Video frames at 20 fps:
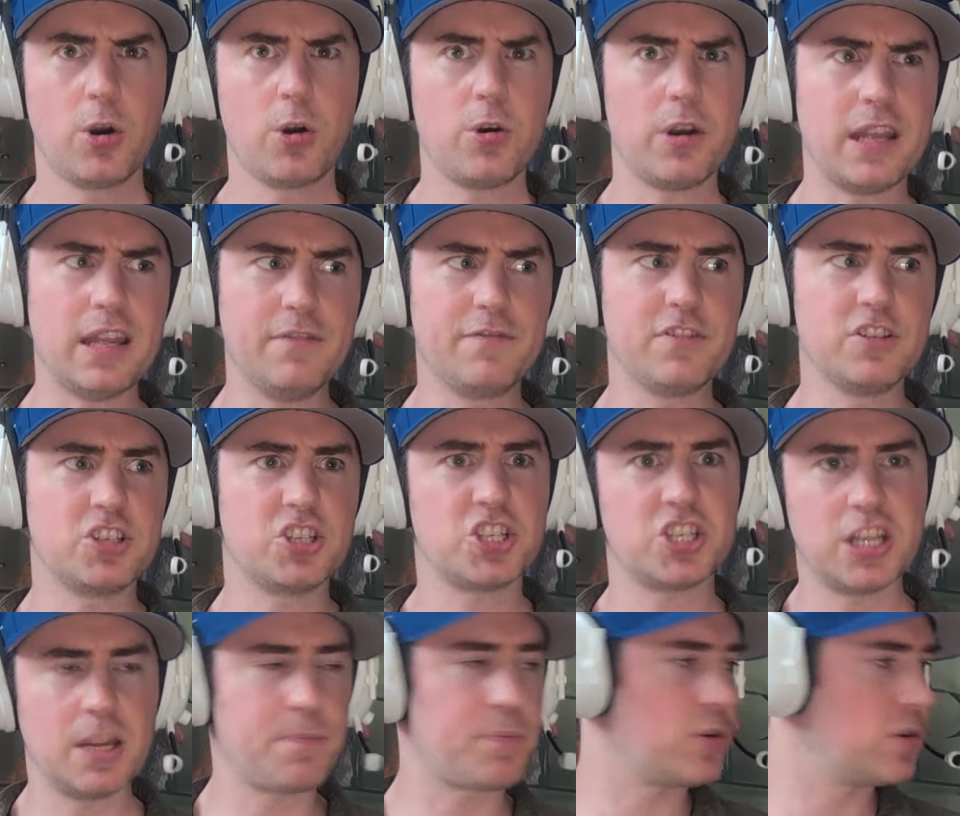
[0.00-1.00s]
or even
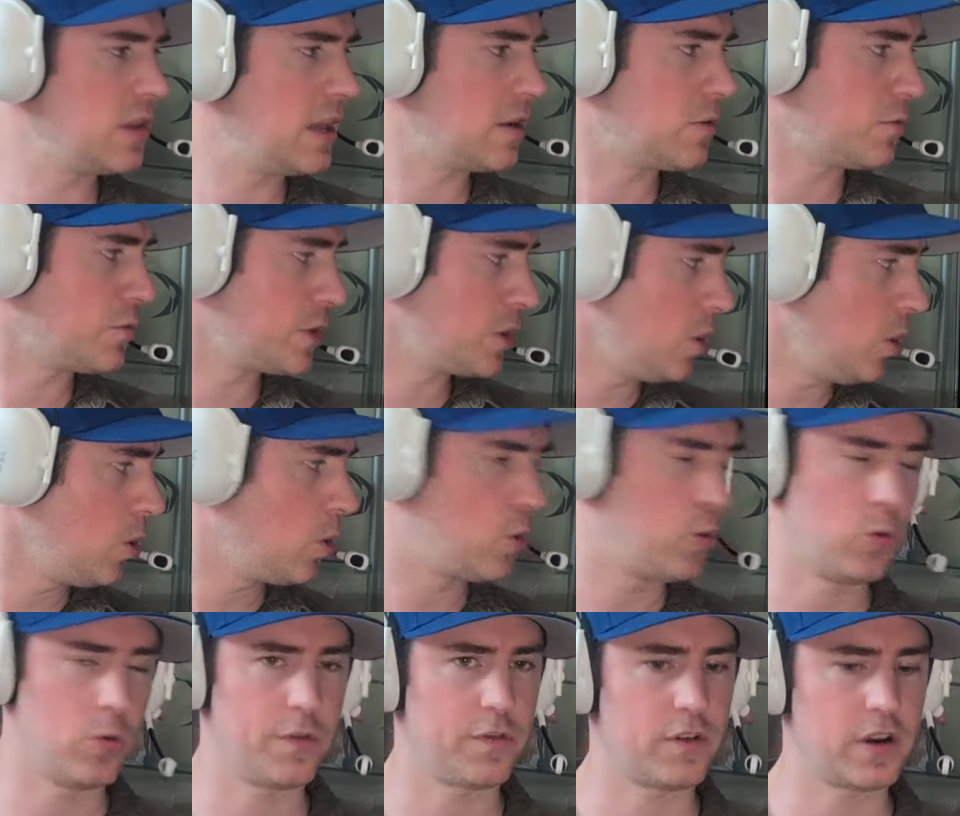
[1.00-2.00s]
cheaper like
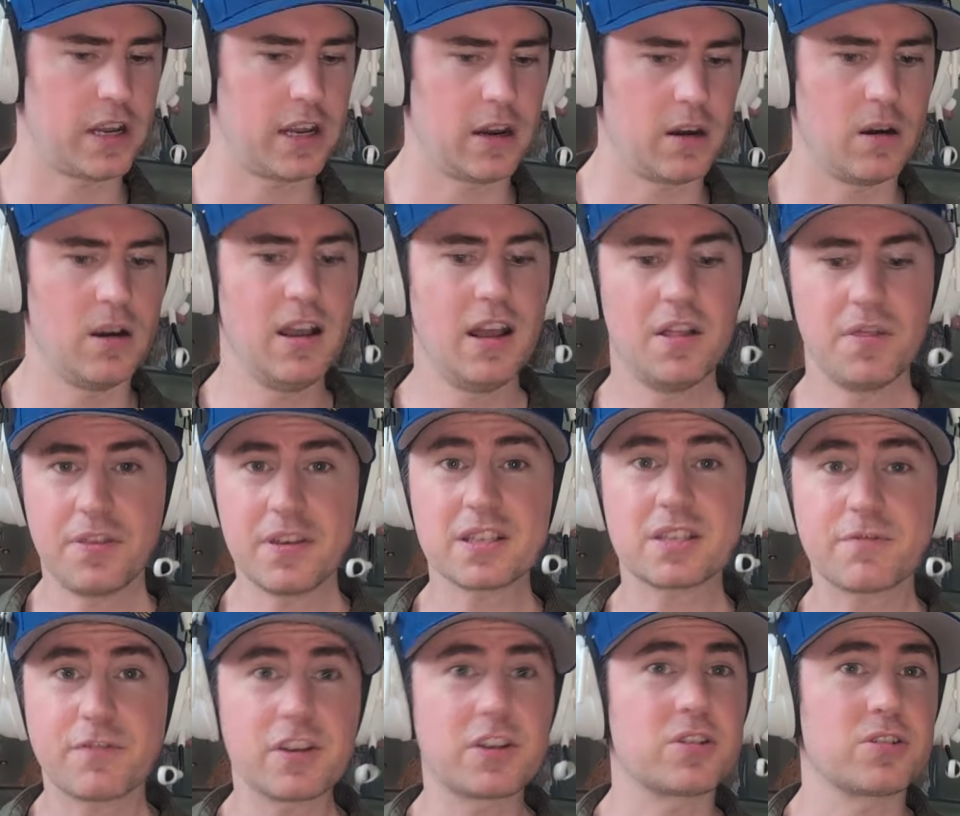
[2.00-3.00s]
Ryohu over here,
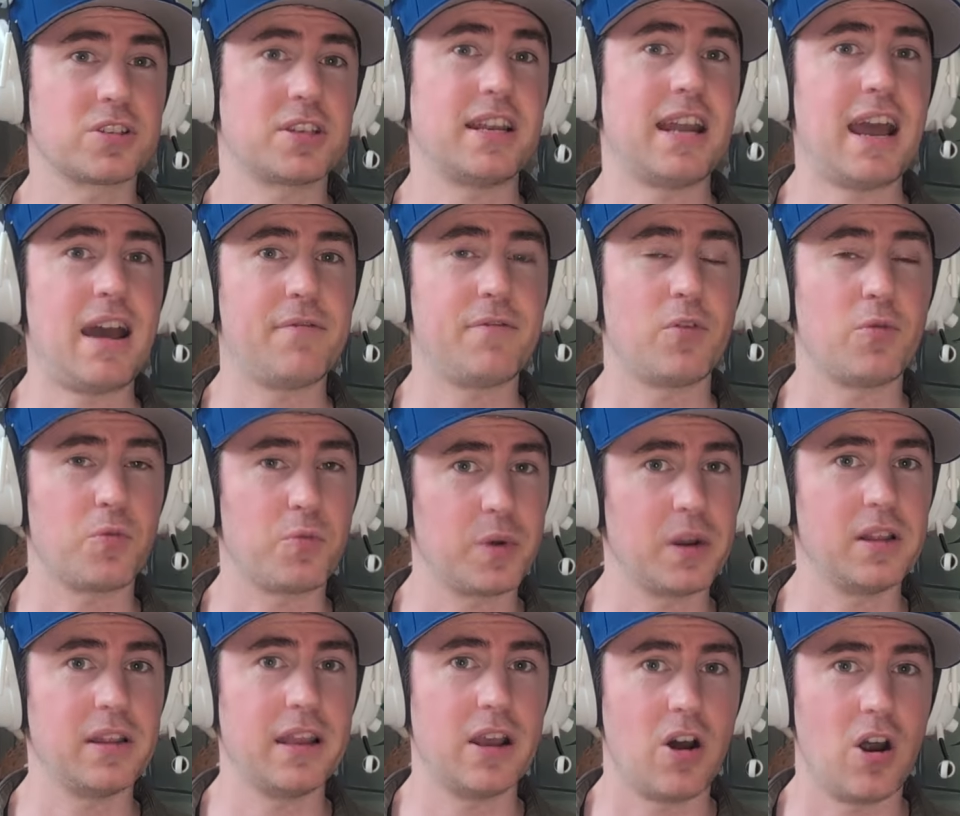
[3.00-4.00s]
this figure is going to have a
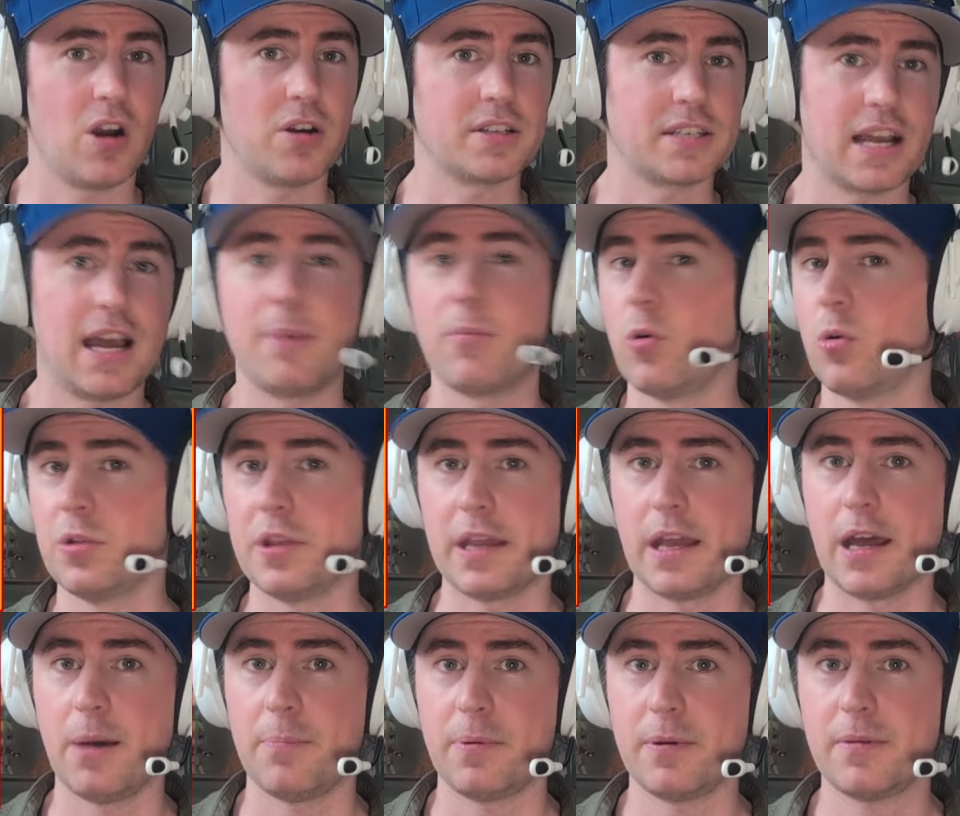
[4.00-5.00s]
really hard time
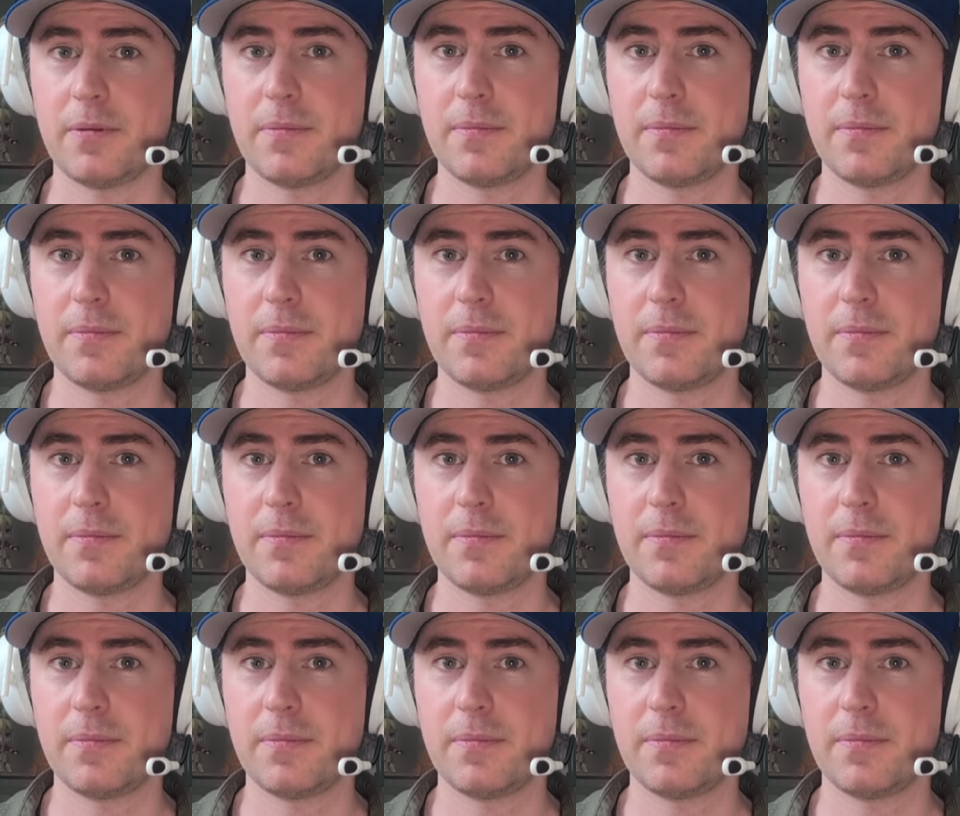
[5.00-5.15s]
holding up.